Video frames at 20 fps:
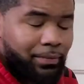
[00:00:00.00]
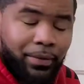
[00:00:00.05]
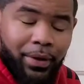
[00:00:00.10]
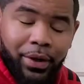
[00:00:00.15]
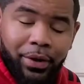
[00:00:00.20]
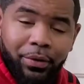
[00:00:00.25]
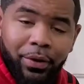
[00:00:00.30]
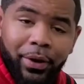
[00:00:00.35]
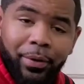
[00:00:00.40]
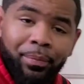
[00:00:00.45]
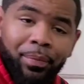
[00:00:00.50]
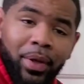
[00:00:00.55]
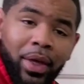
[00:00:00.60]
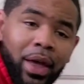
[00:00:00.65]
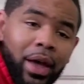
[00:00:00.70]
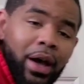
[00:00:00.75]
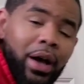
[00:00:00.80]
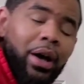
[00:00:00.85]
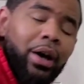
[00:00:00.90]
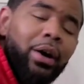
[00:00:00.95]
Anyway,
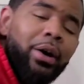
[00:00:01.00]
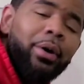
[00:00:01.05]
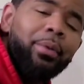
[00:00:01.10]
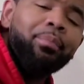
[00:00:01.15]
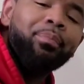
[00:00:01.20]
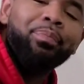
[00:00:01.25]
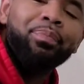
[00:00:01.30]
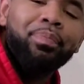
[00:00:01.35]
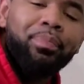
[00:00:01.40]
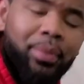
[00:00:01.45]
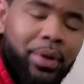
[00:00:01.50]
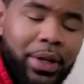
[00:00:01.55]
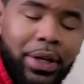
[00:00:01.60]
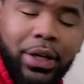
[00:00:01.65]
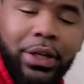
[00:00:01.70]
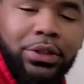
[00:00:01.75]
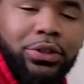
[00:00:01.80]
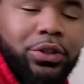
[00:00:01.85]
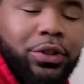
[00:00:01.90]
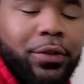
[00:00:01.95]
but
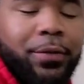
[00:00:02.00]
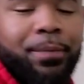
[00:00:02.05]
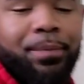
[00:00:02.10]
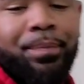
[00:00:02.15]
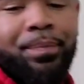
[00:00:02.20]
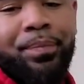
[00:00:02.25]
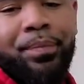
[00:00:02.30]
yeah, so